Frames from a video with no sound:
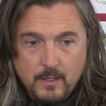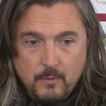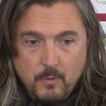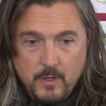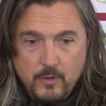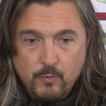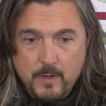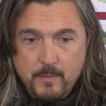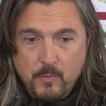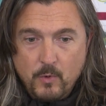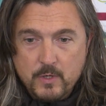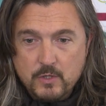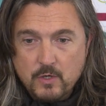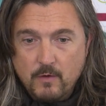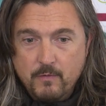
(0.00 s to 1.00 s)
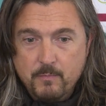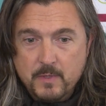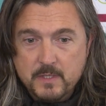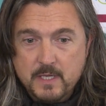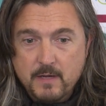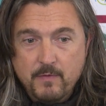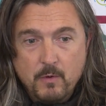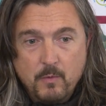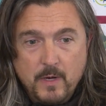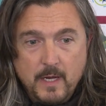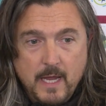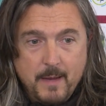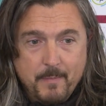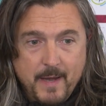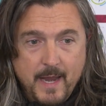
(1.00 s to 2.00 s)
we're 3 points off Pacific with a
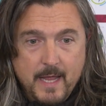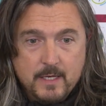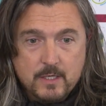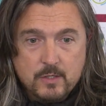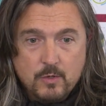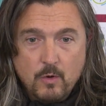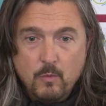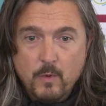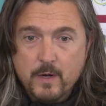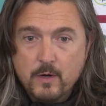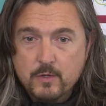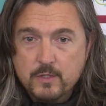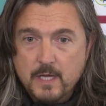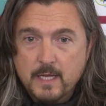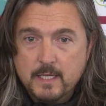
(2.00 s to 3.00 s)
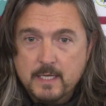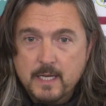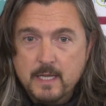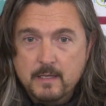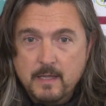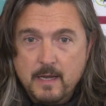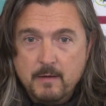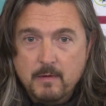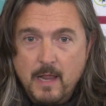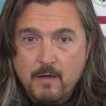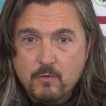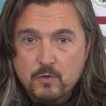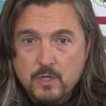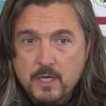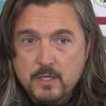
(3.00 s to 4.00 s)
game in hand, so a win on Saturday then
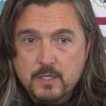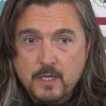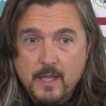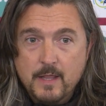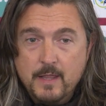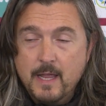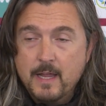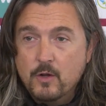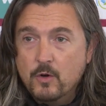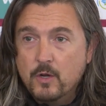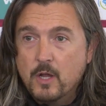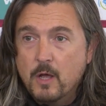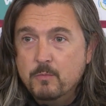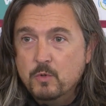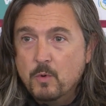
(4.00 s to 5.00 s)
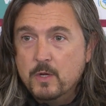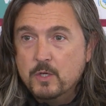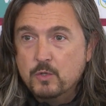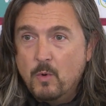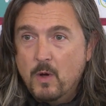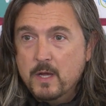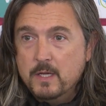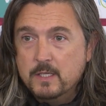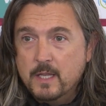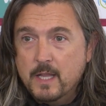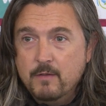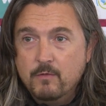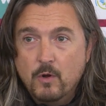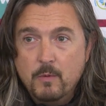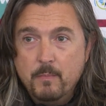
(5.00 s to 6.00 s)
levels us, and then they've got to come to us twice, and
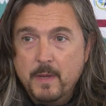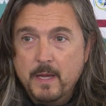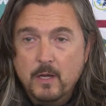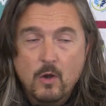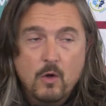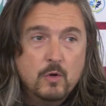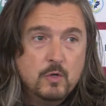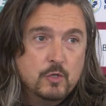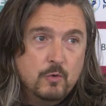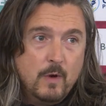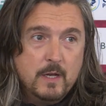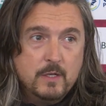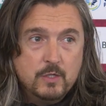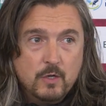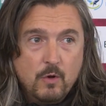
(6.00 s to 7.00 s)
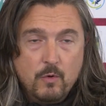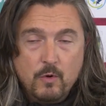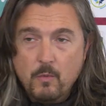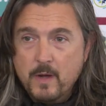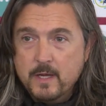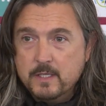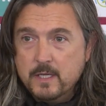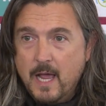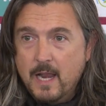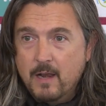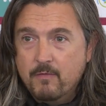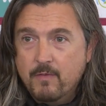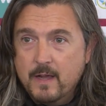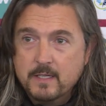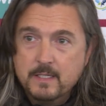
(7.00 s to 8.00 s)
they've got a big long stretch going away to
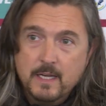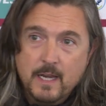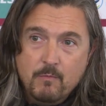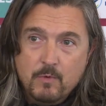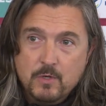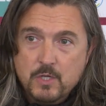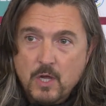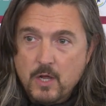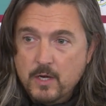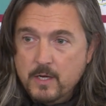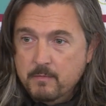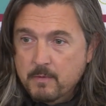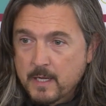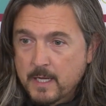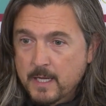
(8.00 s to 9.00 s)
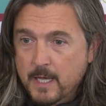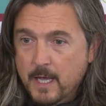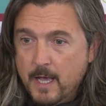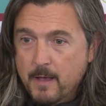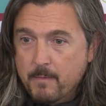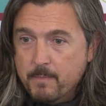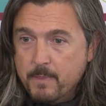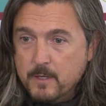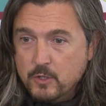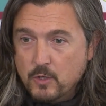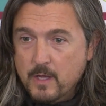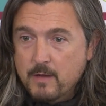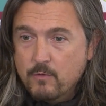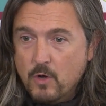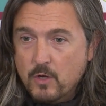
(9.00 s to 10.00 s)
Halifax and then returning. So
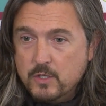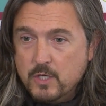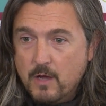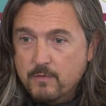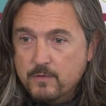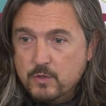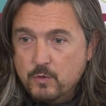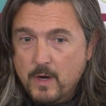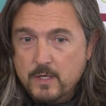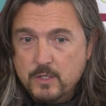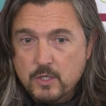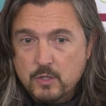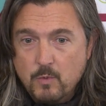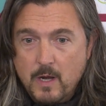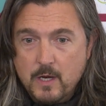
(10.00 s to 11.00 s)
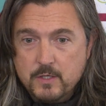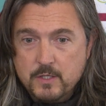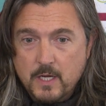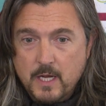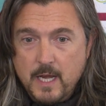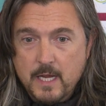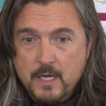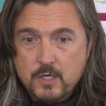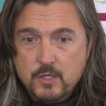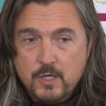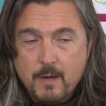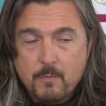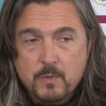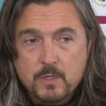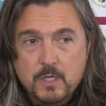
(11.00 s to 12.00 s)
they've got a tough stretch, as well as the Canadian
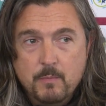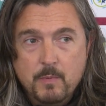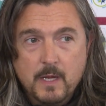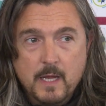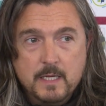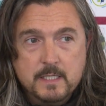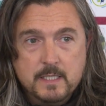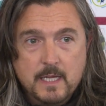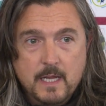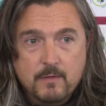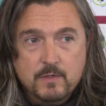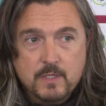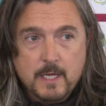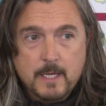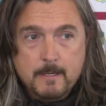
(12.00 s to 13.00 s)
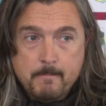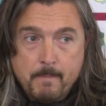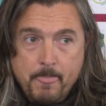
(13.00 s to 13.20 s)
Championship against TFC.